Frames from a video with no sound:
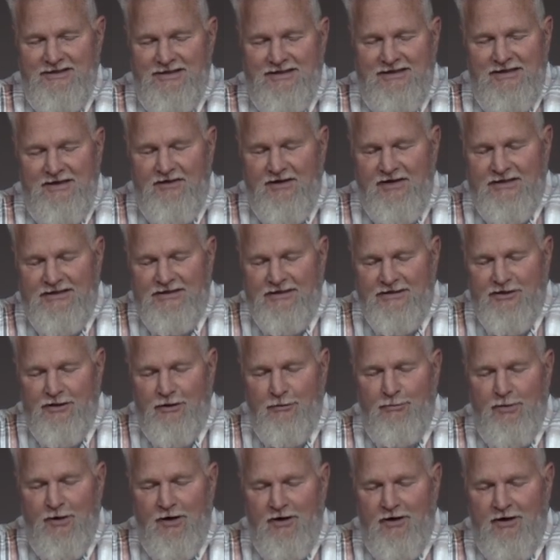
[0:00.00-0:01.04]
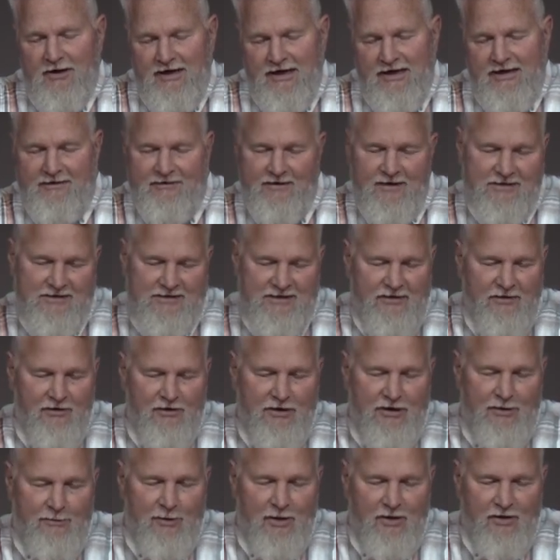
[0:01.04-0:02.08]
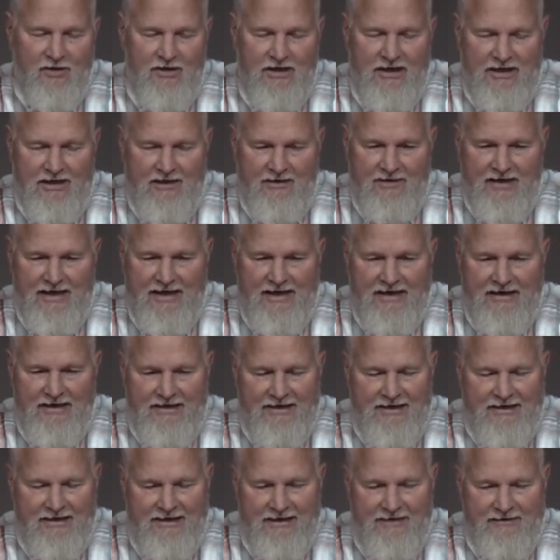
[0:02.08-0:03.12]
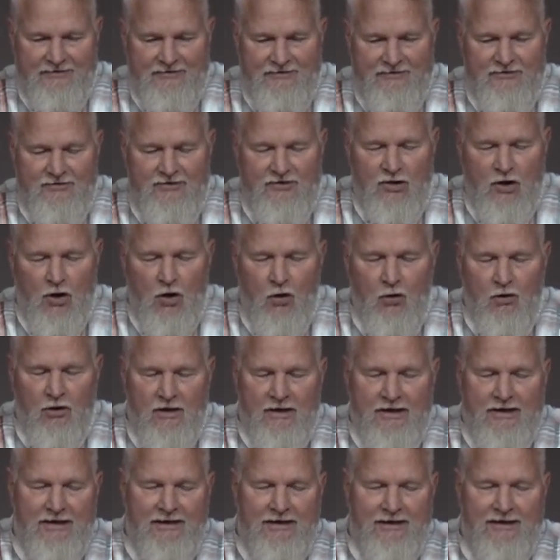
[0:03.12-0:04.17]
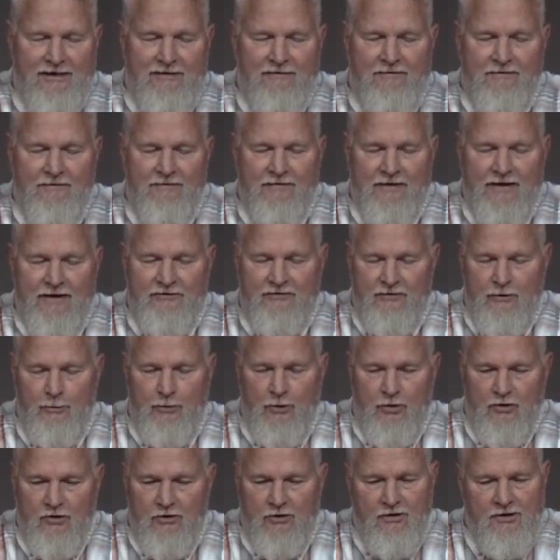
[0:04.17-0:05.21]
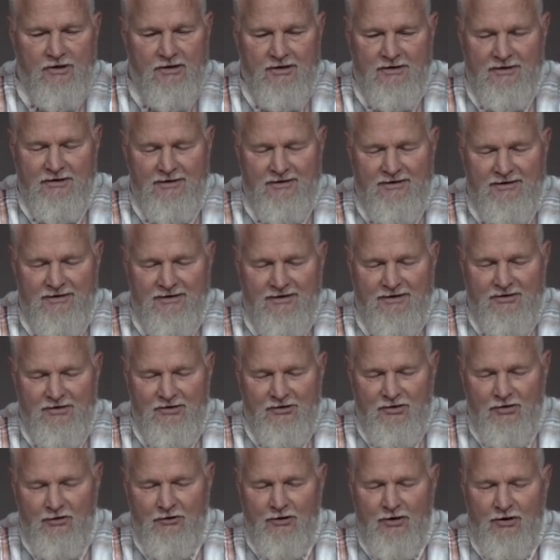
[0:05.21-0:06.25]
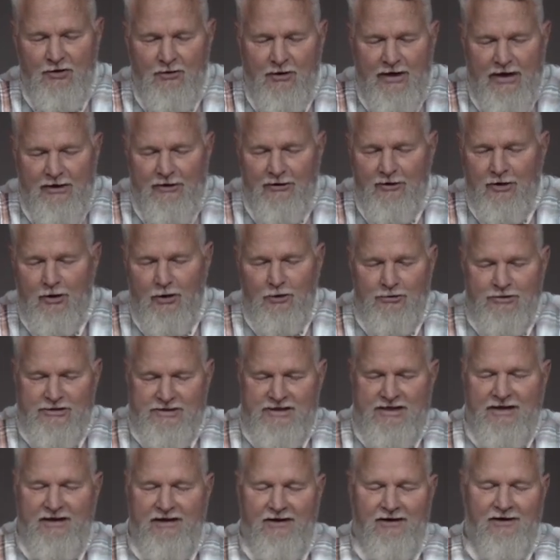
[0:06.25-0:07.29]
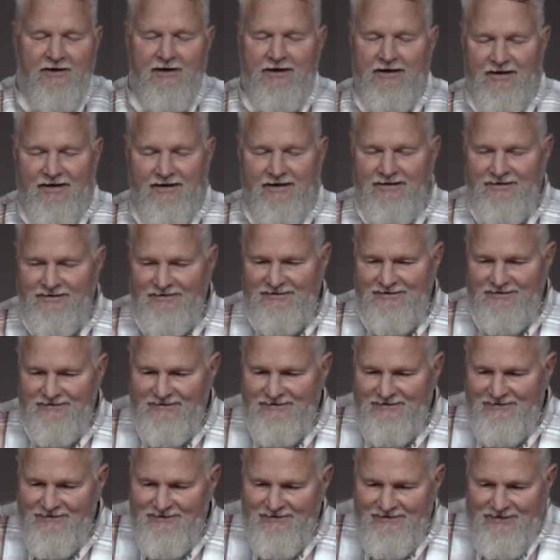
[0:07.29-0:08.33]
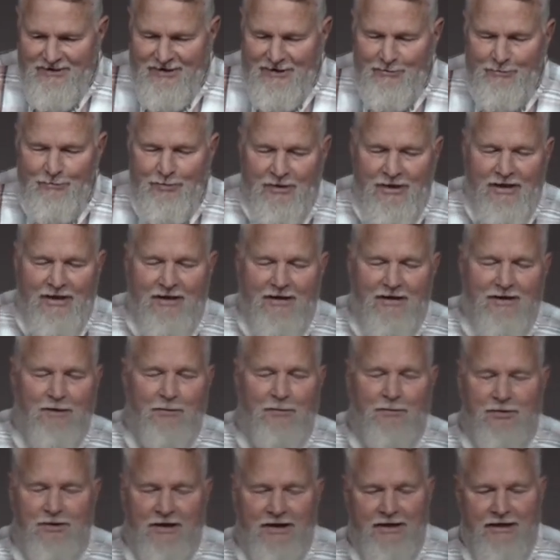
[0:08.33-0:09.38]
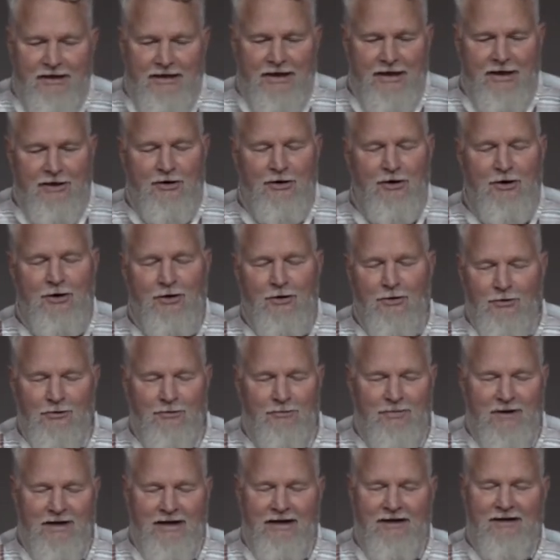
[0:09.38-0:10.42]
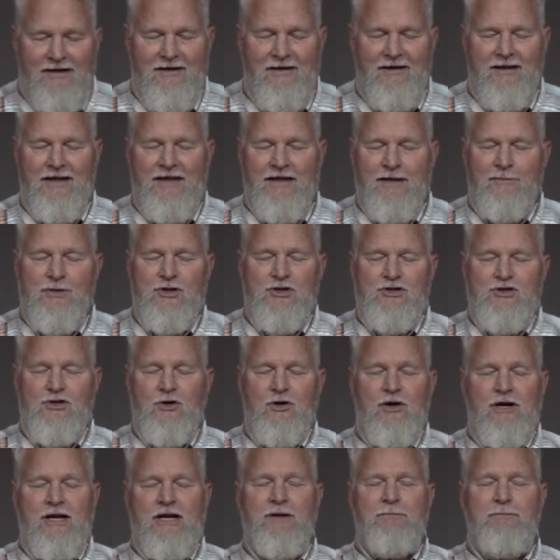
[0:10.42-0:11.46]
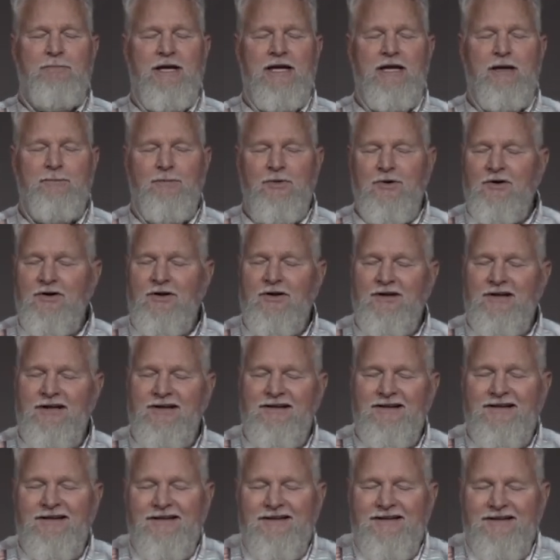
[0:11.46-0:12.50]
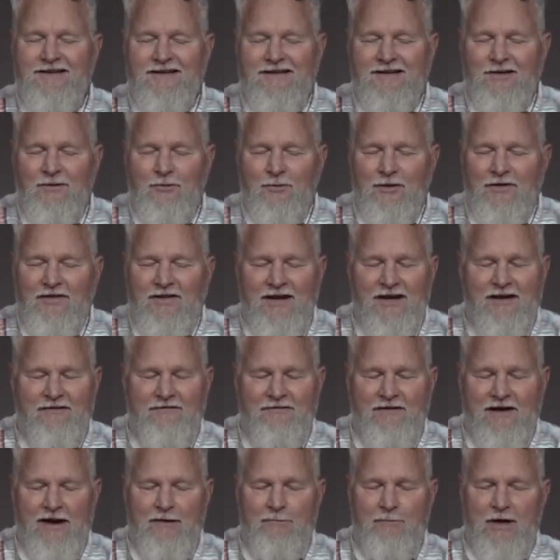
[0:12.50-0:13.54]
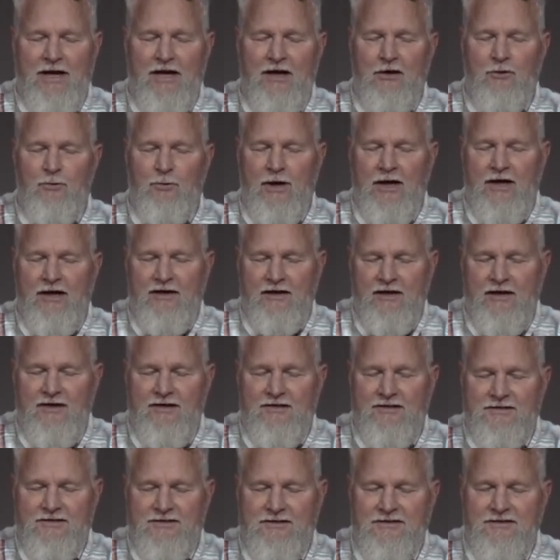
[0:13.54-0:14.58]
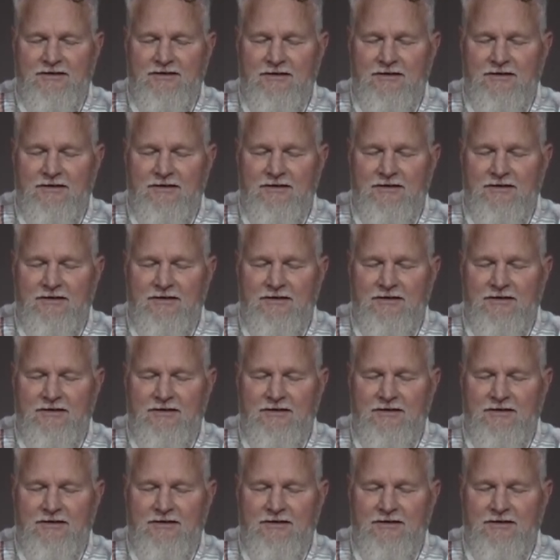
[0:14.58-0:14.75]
into this little park, into this little community that is totally invisible to the greater OC area, completely unknown by the majority of people within a 5-mile radius.